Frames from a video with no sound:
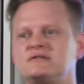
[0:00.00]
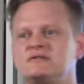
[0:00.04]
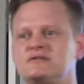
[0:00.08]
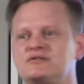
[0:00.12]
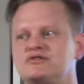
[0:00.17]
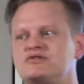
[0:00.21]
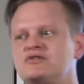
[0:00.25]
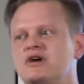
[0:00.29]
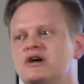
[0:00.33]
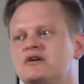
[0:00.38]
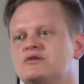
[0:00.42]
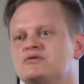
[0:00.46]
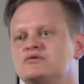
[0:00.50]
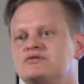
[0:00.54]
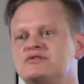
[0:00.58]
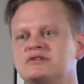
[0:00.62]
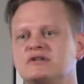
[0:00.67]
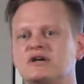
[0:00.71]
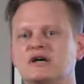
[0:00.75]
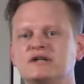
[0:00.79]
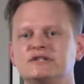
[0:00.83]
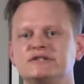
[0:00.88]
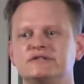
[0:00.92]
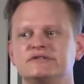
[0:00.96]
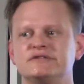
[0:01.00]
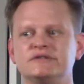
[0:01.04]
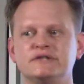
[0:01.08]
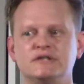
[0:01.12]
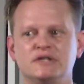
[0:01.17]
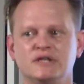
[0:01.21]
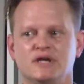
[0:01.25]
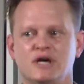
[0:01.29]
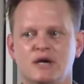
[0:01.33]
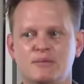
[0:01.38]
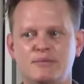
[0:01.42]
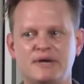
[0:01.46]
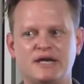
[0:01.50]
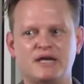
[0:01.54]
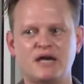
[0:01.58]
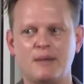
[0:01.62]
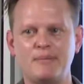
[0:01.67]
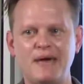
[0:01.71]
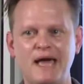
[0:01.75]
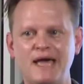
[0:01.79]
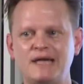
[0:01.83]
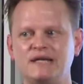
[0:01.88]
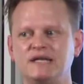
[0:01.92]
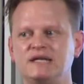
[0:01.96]
You struggle to pick
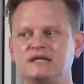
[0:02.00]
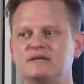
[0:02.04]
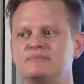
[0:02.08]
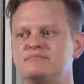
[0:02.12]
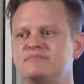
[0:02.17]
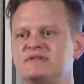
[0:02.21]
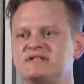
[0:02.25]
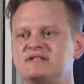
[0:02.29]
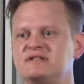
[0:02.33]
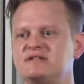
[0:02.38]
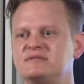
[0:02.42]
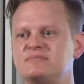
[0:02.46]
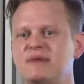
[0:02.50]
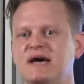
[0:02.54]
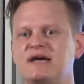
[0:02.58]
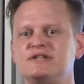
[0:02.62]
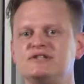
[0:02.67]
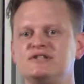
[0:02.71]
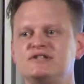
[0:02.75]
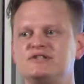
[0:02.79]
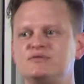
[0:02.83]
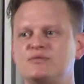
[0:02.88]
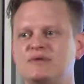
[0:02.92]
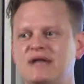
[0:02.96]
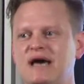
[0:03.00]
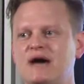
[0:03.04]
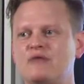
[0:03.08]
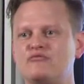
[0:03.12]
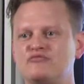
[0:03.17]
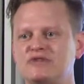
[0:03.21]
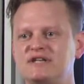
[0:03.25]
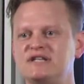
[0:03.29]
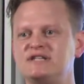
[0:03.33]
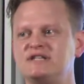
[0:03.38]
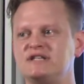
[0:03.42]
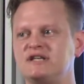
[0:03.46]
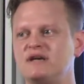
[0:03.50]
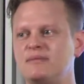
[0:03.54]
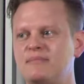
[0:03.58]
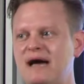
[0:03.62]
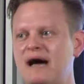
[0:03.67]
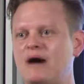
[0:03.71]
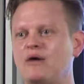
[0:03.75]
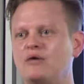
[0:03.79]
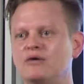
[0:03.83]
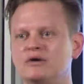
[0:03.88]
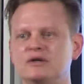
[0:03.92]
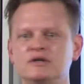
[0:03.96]
up any business pages without reading
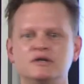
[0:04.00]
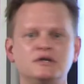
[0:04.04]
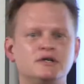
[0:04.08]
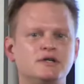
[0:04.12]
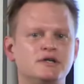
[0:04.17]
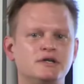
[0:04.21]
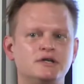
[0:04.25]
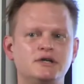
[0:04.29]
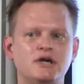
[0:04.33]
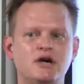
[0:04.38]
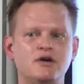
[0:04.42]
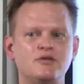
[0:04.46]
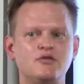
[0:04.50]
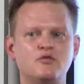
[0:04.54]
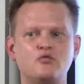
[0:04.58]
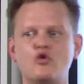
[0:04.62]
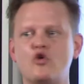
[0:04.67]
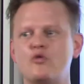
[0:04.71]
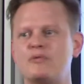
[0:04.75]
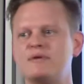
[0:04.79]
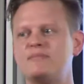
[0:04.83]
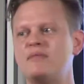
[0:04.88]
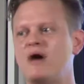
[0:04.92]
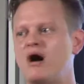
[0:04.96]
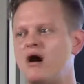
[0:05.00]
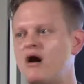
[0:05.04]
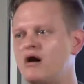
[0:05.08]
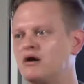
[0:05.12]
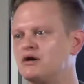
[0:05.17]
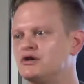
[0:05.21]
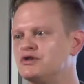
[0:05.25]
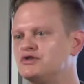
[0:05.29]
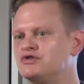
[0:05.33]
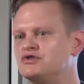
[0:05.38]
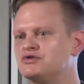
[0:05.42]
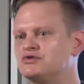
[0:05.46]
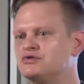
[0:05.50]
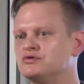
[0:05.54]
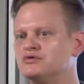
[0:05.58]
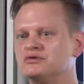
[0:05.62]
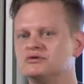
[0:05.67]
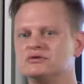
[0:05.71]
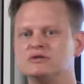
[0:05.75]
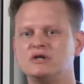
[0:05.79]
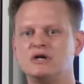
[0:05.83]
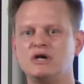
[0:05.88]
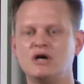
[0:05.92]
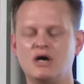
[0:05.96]
about, the Warby Parkers
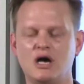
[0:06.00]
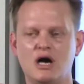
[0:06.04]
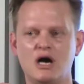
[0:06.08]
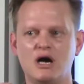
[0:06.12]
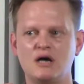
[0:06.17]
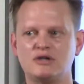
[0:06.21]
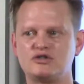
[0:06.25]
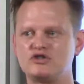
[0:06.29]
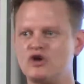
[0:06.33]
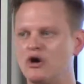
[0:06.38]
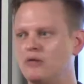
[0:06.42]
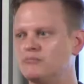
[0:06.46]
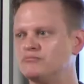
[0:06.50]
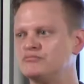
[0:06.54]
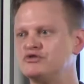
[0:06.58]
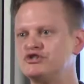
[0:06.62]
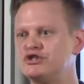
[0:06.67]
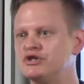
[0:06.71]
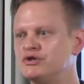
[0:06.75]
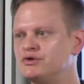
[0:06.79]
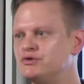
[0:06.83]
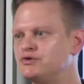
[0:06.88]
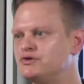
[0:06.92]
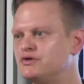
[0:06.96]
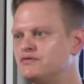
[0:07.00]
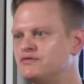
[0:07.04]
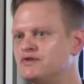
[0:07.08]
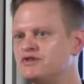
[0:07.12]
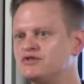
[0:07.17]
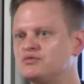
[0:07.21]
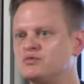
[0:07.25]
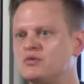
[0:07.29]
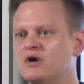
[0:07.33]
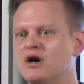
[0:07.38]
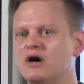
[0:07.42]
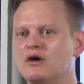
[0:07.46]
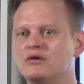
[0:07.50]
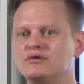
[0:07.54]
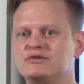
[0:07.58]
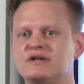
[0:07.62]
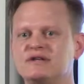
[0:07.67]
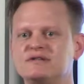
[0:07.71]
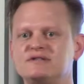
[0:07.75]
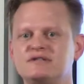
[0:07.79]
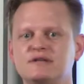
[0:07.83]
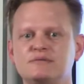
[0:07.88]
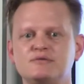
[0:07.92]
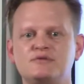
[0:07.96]
or Tom Shoes of this world.
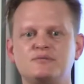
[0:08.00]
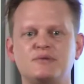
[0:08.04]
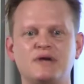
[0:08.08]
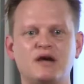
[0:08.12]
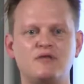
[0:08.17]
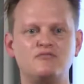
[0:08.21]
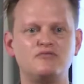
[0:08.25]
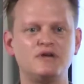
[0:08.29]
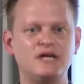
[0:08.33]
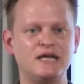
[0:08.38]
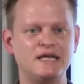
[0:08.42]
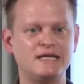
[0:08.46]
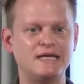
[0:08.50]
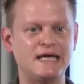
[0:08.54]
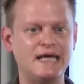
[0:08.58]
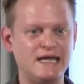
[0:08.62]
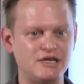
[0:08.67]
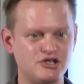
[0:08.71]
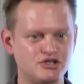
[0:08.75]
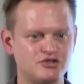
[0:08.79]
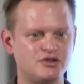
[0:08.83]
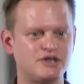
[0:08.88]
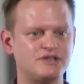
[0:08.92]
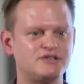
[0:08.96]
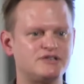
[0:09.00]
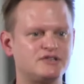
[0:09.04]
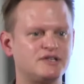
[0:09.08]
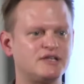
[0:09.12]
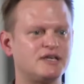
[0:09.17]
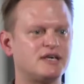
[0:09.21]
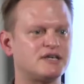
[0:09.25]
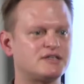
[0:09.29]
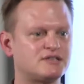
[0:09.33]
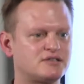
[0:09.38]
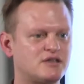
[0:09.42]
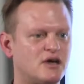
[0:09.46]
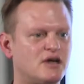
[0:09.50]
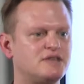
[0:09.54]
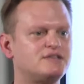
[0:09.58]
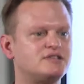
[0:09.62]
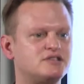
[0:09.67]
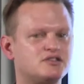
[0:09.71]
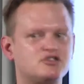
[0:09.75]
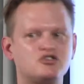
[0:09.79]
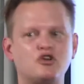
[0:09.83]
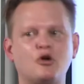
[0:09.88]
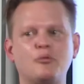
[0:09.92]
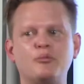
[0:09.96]
It seems to be a really interesting,
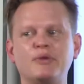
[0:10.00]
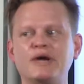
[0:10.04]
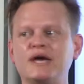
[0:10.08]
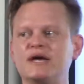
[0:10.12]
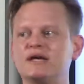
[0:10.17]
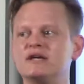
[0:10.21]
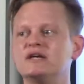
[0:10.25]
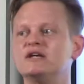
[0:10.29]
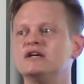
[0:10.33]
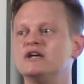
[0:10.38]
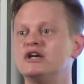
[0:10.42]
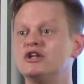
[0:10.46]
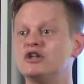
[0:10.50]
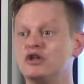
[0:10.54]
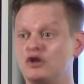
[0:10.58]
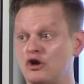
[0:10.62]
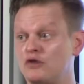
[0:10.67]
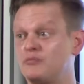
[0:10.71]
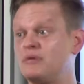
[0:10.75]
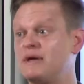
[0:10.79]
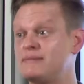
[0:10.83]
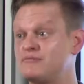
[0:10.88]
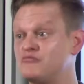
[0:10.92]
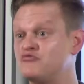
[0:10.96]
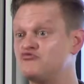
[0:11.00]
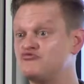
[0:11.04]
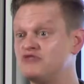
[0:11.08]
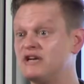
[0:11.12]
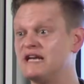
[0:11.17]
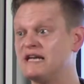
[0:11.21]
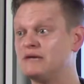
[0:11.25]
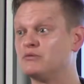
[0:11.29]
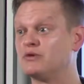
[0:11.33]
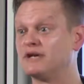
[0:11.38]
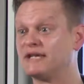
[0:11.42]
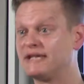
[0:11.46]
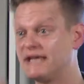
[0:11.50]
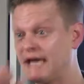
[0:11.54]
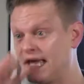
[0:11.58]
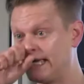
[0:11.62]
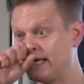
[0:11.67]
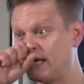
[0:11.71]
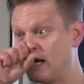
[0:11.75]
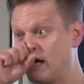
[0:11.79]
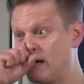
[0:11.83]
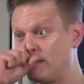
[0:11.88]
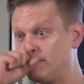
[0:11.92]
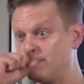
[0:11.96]
exciting topic that a lot of people really want
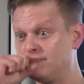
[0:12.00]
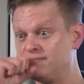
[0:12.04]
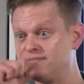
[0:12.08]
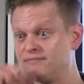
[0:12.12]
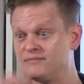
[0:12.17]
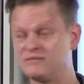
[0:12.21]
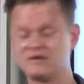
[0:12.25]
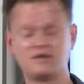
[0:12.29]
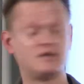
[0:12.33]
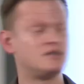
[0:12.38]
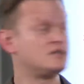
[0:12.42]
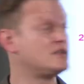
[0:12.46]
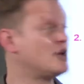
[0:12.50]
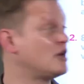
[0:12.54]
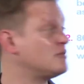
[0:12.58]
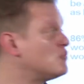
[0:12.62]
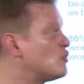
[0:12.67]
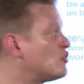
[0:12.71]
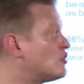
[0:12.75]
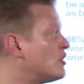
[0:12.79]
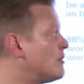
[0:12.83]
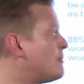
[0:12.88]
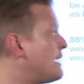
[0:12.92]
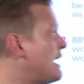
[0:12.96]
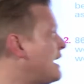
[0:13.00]
to know more